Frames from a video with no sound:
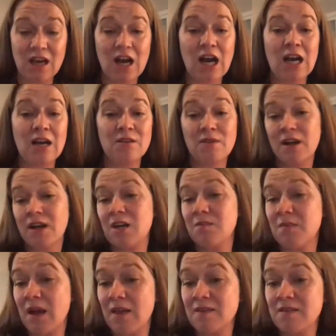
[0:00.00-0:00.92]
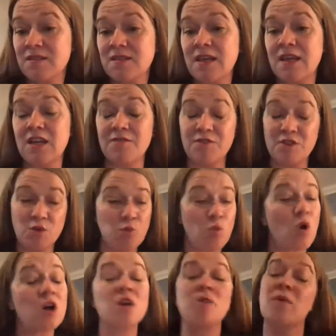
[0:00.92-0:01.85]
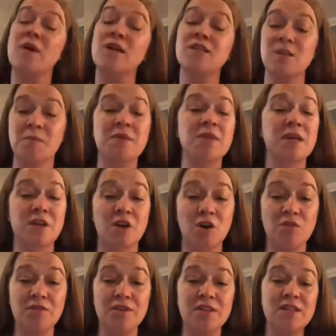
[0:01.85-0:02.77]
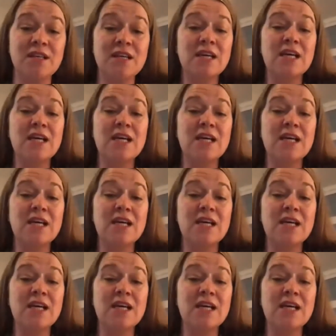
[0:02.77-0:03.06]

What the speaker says: I recommend that if you want to write on something like COVID,